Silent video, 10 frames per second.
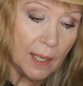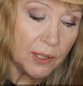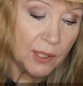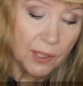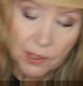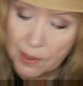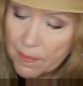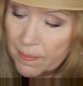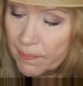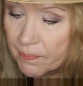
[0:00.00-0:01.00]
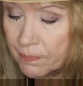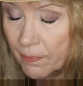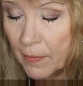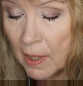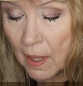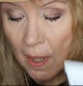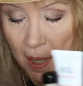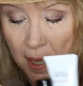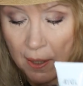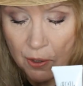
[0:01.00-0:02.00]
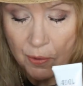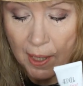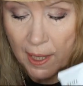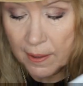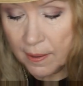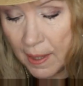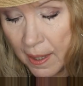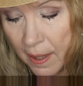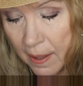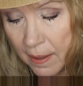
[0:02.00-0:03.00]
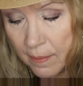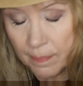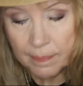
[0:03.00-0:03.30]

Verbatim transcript: system, and you get an